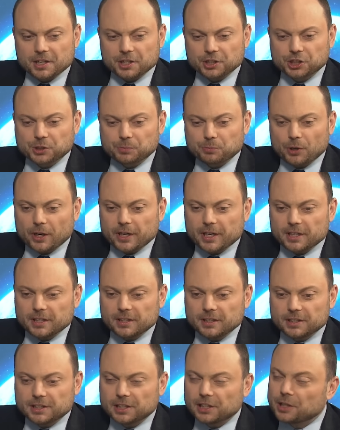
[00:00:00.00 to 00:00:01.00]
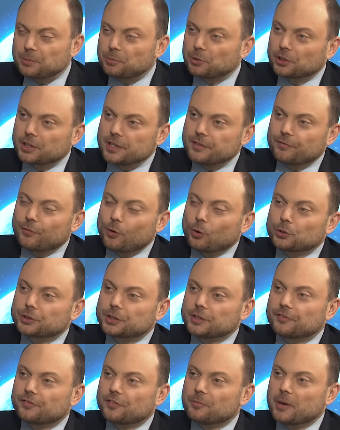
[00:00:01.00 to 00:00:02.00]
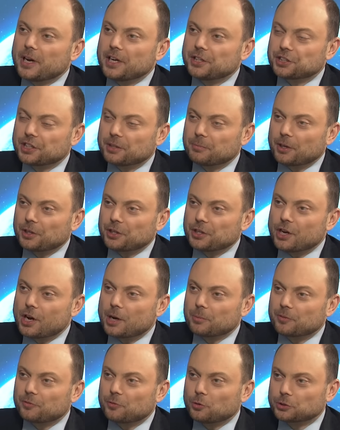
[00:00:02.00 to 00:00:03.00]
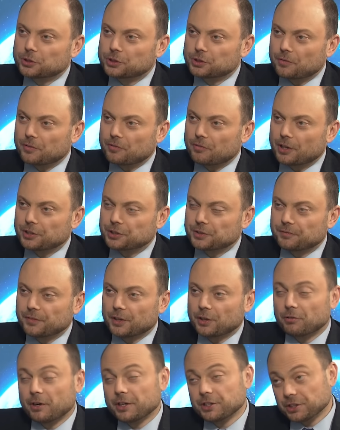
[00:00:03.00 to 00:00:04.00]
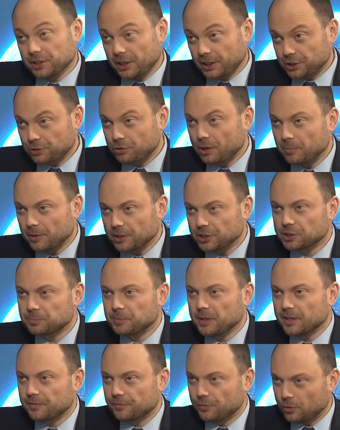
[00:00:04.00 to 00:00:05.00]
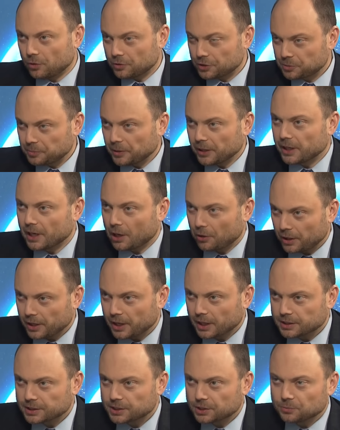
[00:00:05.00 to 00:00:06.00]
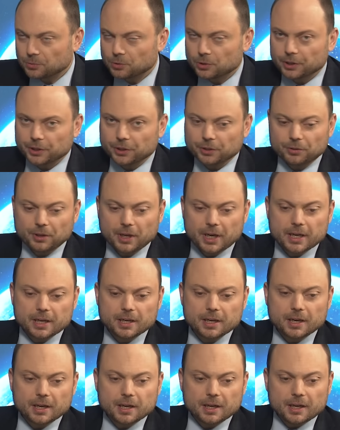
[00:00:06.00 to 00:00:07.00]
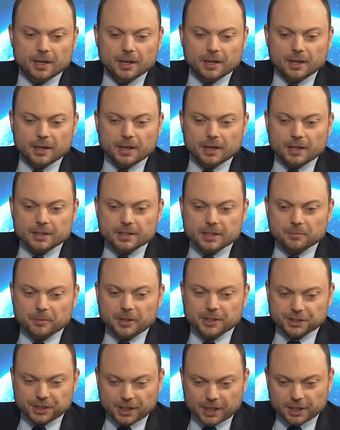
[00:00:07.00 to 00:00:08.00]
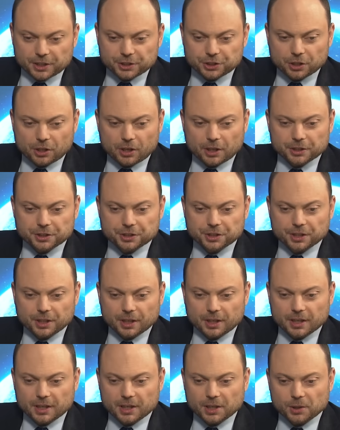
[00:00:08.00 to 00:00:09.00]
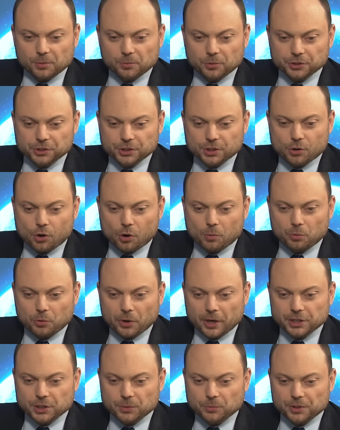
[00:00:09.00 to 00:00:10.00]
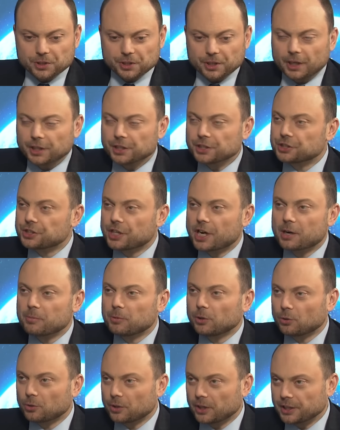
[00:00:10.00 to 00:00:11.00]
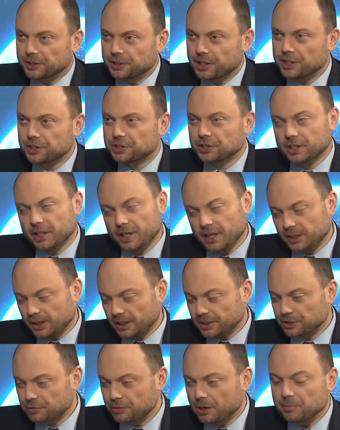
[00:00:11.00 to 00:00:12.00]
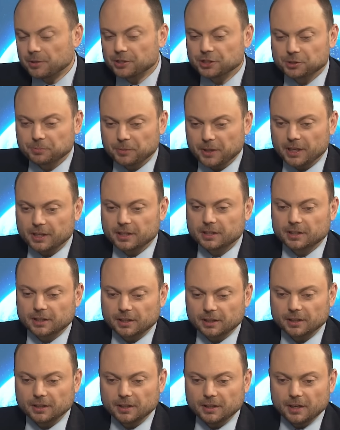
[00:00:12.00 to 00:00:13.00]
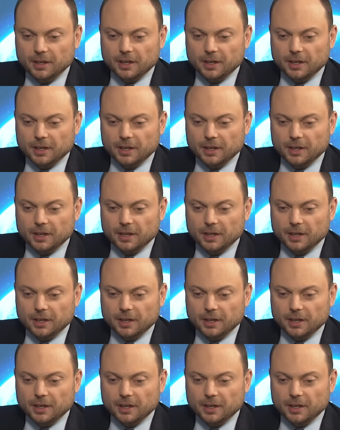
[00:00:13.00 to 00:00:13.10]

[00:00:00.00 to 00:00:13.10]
spreading deliberately false information about the armed forces of the Russian Federation. That's Kremlin speak for speaking out against the war in Ukraine. Then my second charge was cooperating with an undesirable organization. Again, that's Kremlin speak. The